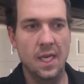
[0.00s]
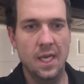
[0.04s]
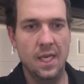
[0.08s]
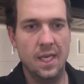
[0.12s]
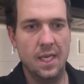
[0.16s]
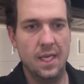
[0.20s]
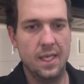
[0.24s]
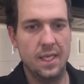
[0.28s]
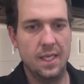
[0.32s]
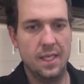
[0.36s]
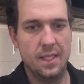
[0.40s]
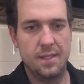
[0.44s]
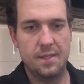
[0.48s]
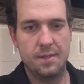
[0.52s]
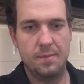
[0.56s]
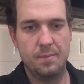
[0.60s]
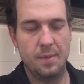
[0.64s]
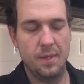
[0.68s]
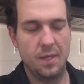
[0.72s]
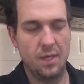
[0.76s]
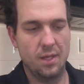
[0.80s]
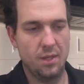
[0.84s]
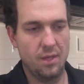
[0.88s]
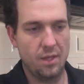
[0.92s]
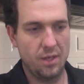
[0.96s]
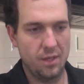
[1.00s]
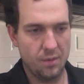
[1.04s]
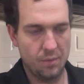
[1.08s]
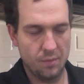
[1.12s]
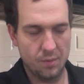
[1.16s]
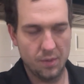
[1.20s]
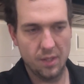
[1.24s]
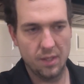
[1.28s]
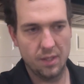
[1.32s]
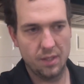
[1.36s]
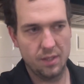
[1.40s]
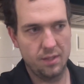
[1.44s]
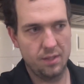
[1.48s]
It's been a lot of
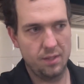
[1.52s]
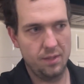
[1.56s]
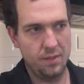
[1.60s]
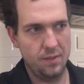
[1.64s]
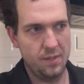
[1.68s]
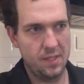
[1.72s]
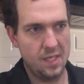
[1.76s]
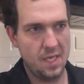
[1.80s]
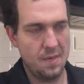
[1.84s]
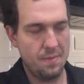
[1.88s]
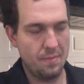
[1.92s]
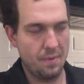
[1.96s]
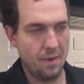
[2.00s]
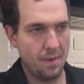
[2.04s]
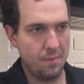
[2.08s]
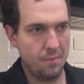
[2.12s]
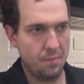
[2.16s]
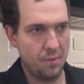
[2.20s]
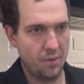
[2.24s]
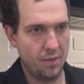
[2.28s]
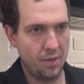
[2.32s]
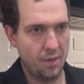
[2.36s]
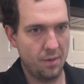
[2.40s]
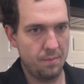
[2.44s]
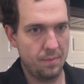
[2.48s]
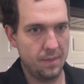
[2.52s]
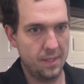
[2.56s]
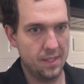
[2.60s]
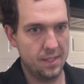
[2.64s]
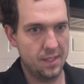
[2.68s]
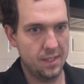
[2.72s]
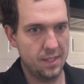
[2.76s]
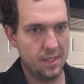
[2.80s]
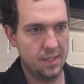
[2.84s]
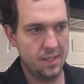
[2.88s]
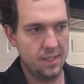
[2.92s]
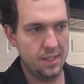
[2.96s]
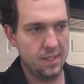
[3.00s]
work to keep up with our
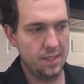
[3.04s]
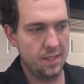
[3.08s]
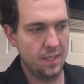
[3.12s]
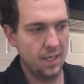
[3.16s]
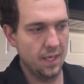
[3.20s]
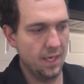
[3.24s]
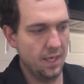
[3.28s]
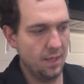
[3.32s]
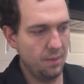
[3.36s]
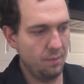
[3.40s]
business.